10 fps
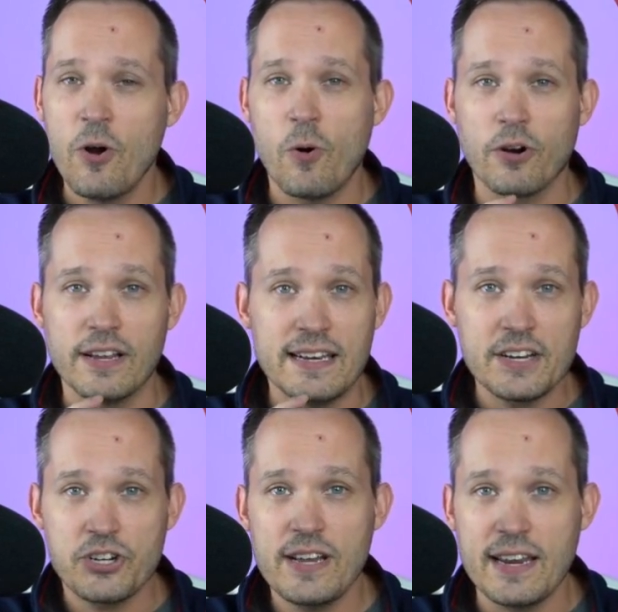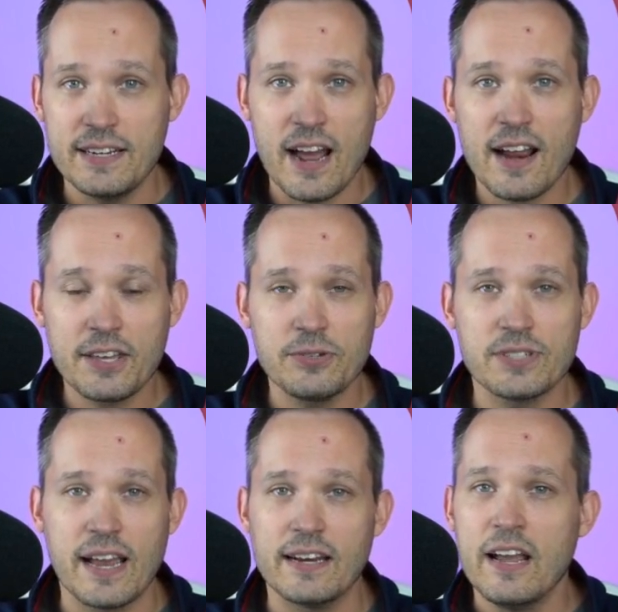or initiate
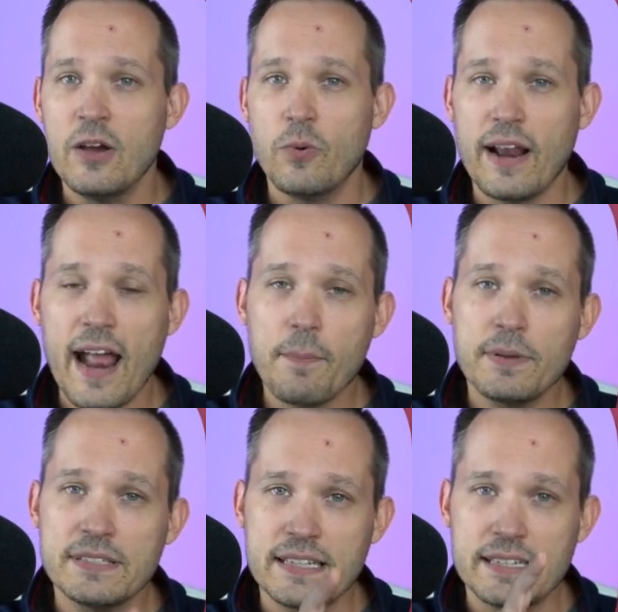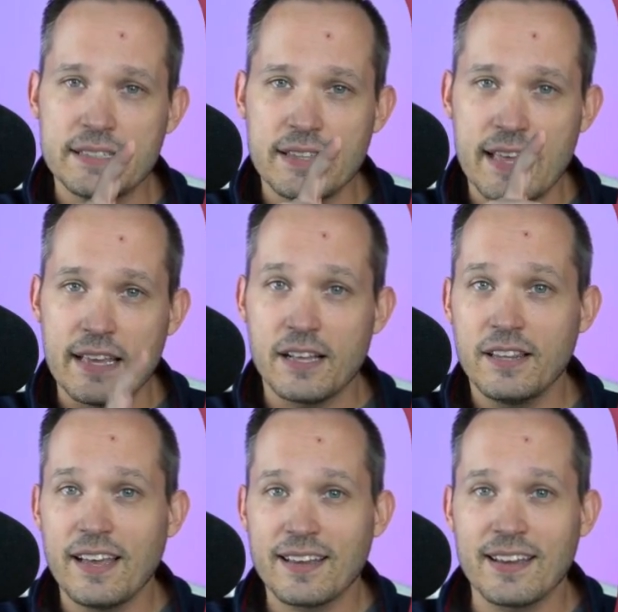DocuSign, what happens is they
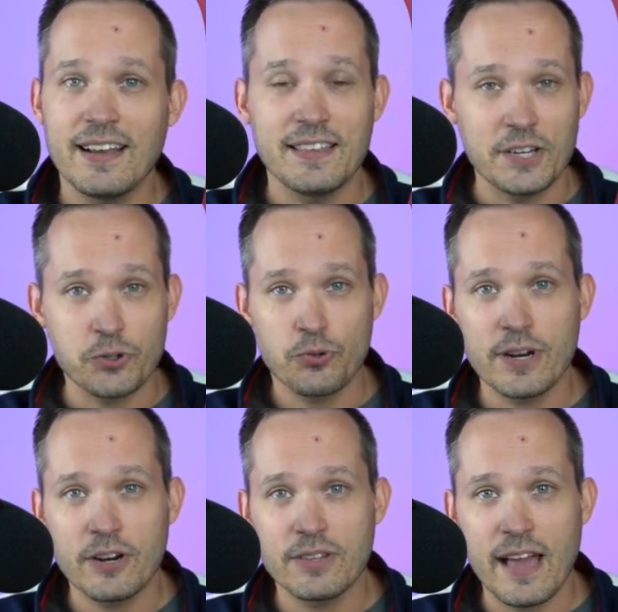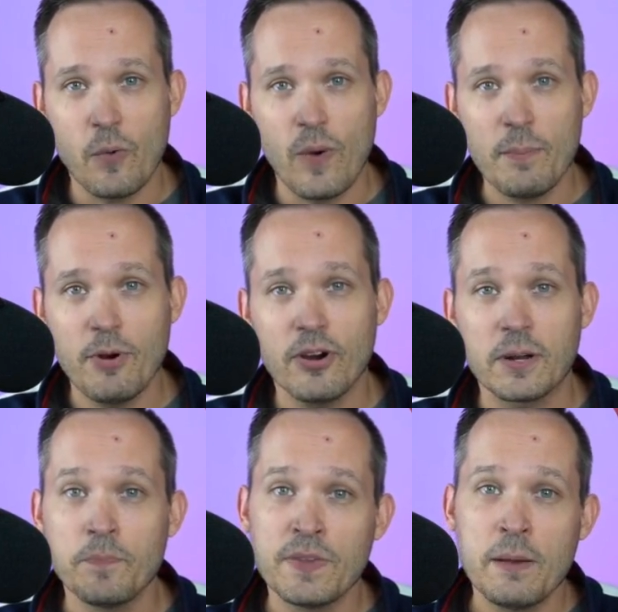click, they trigger that webhook,
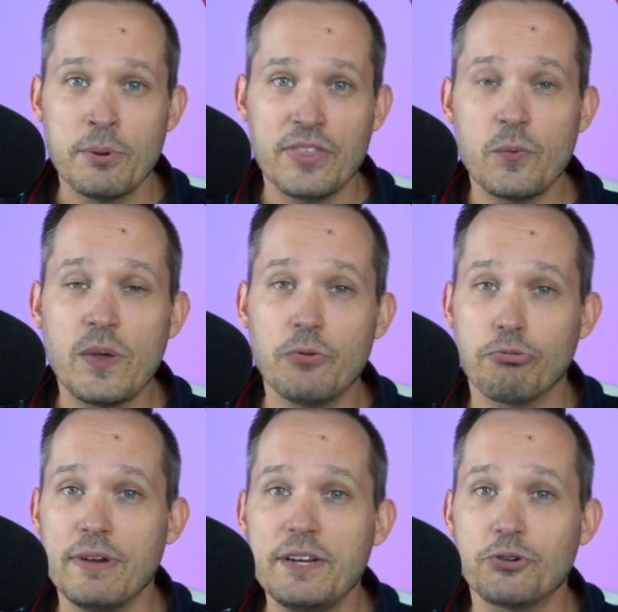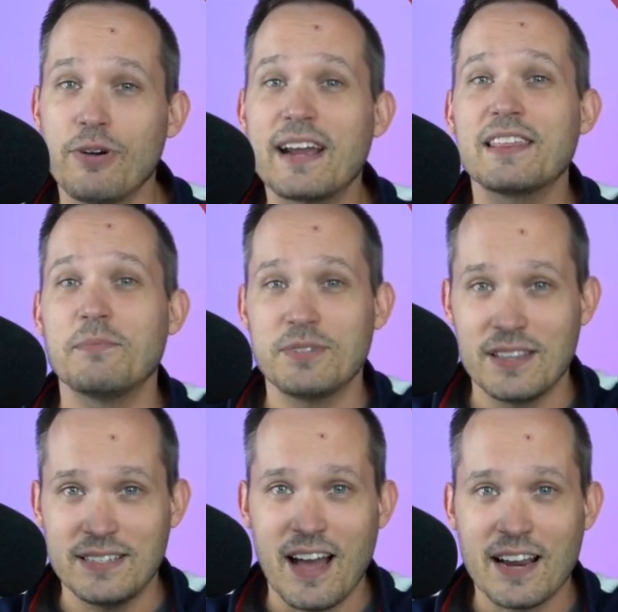but then we redirect them to
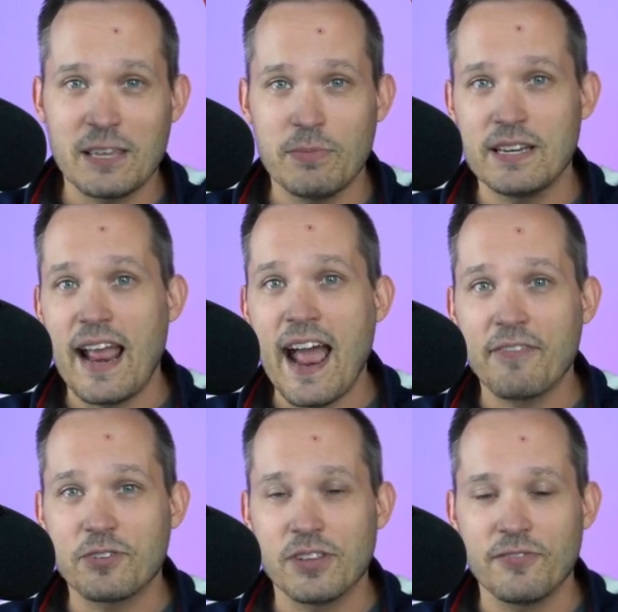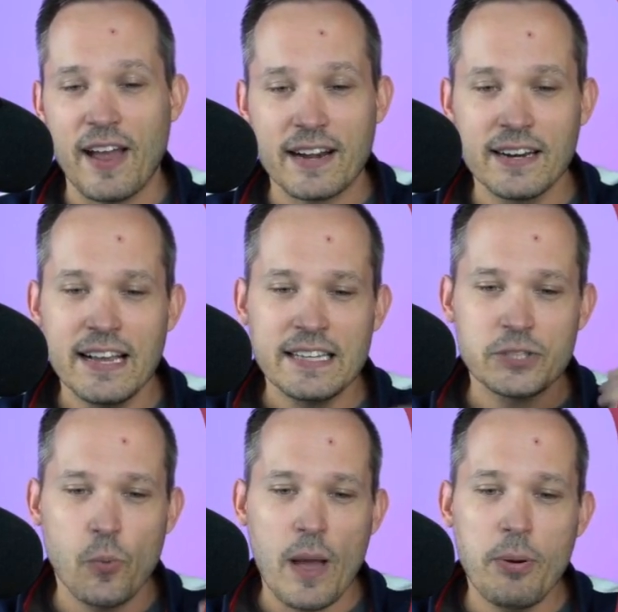the document after the fact.
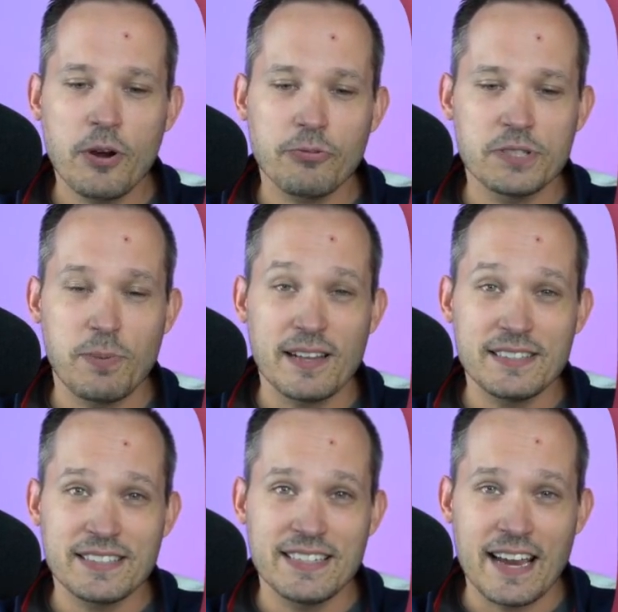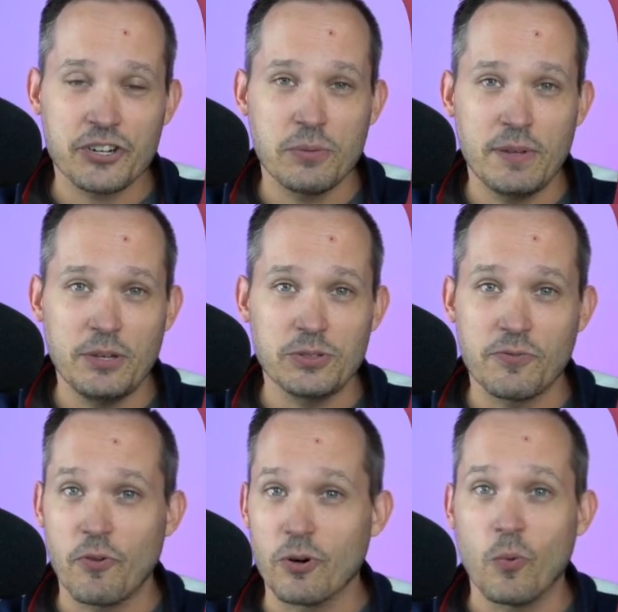So webhook responses can actually be used
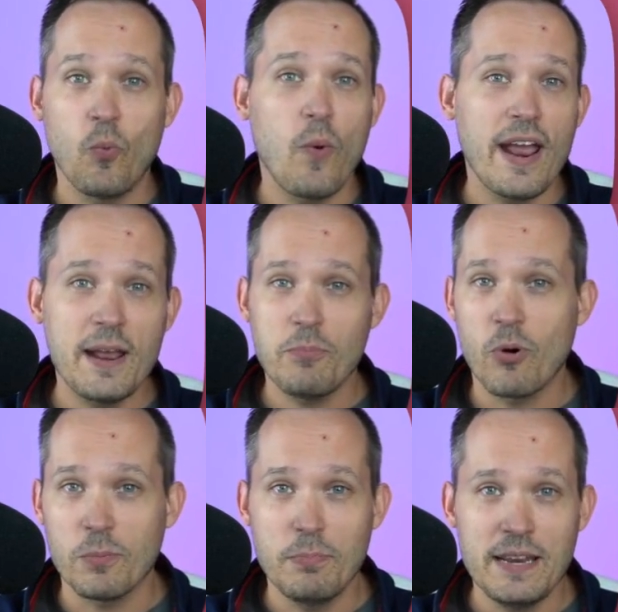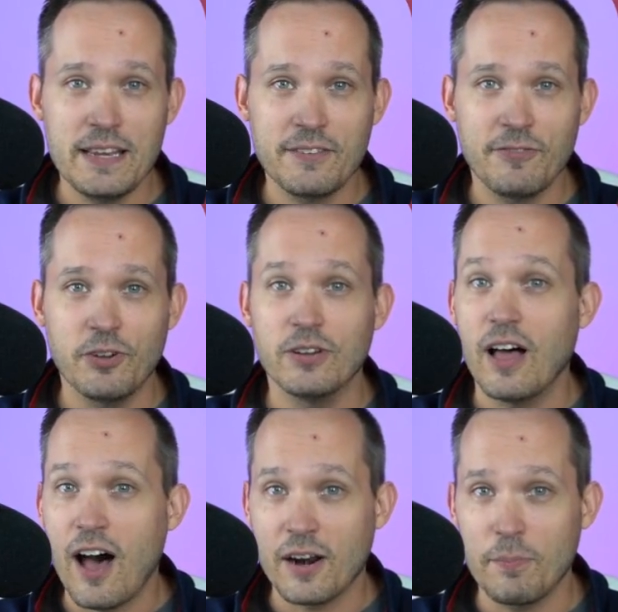for way more meaningful
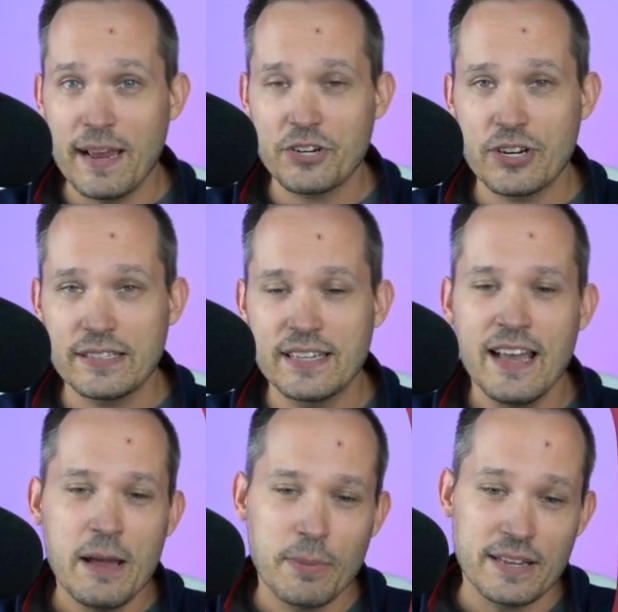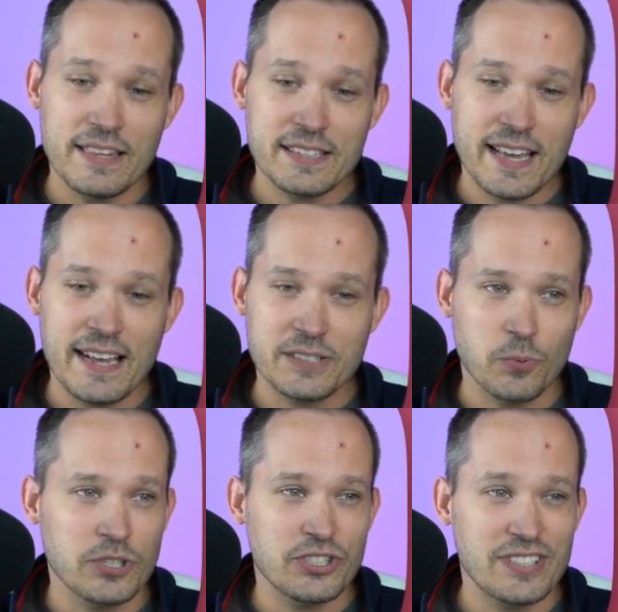automations. But in this case,
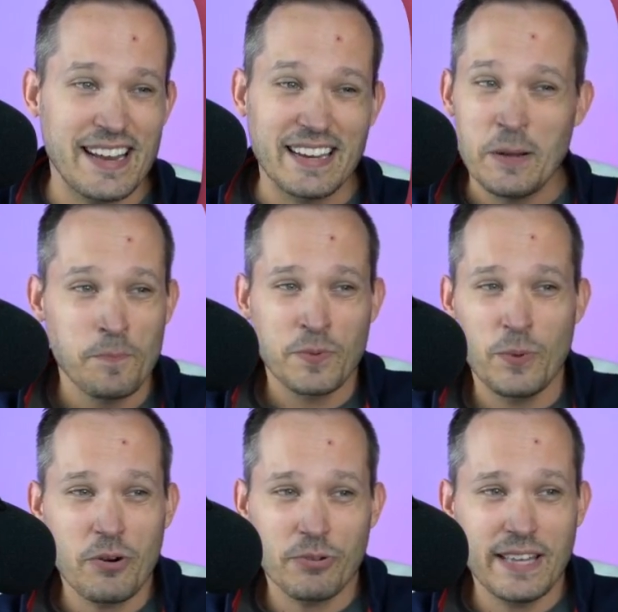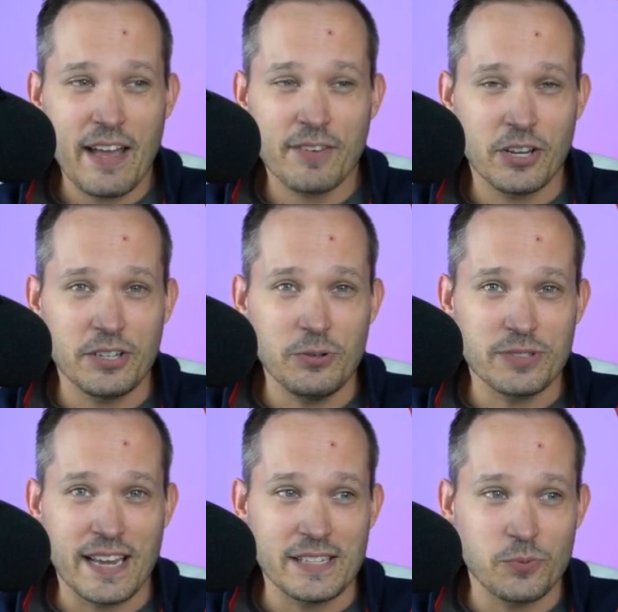we're just saying we don't really have a good use
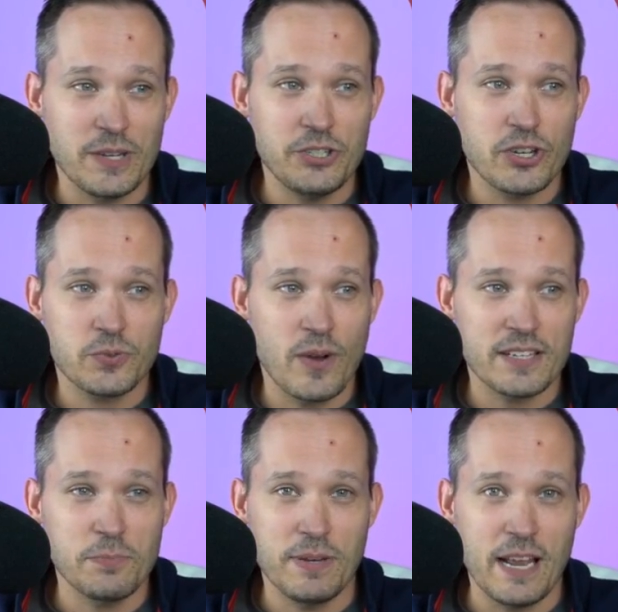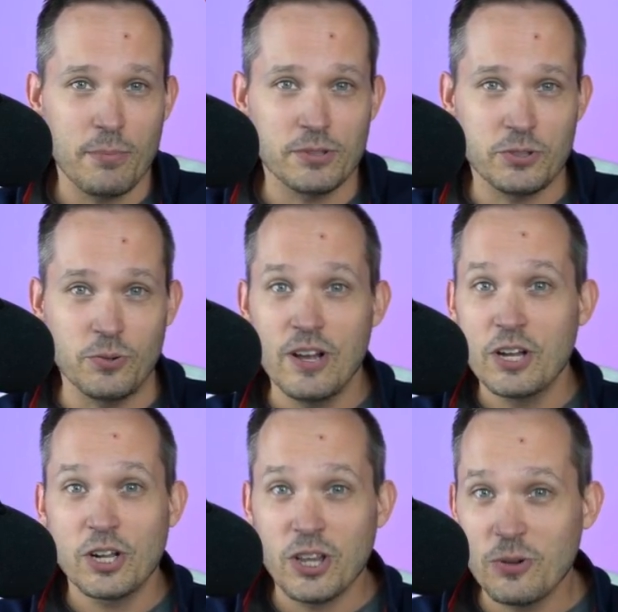case. We just want to be able to
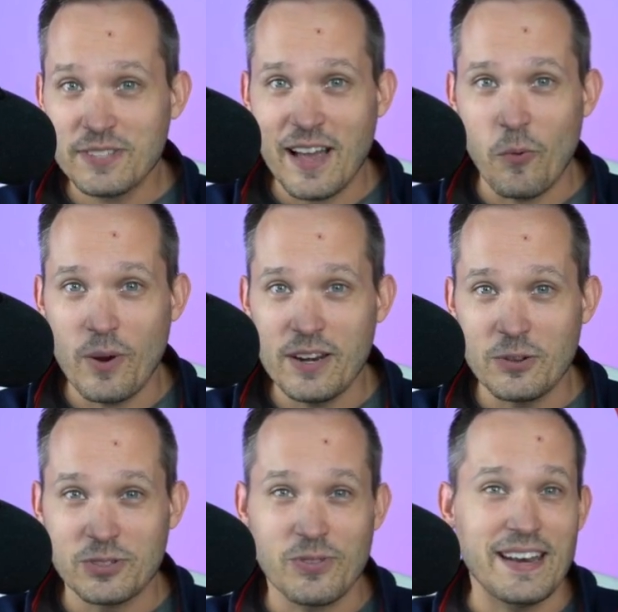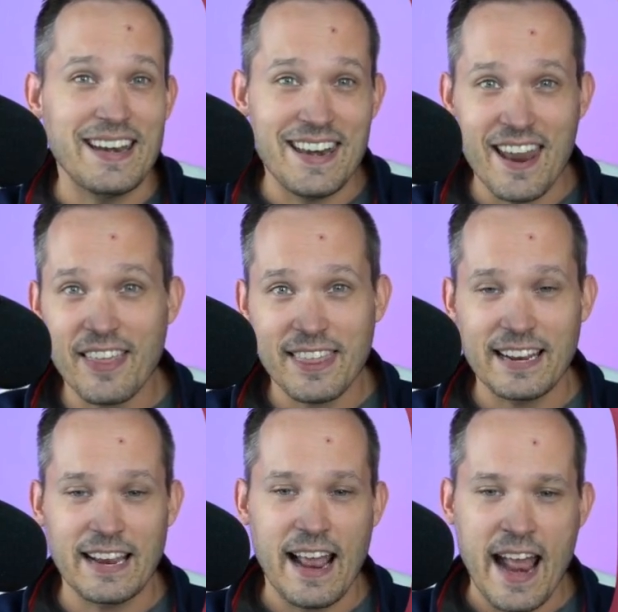close that window so that
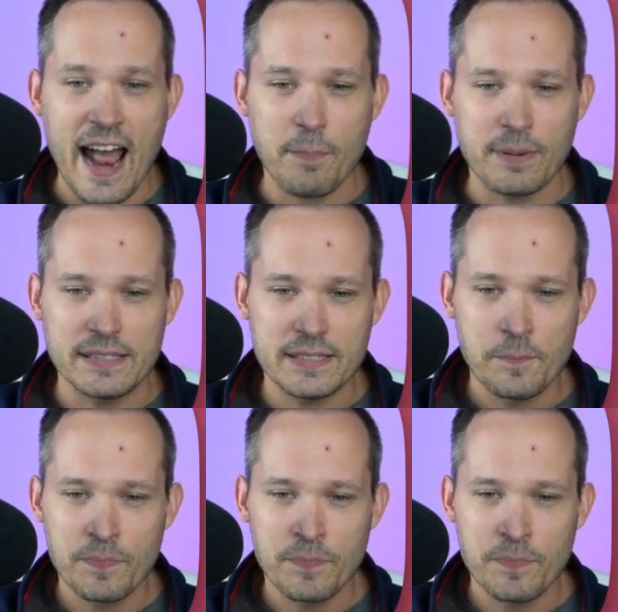nothing happens.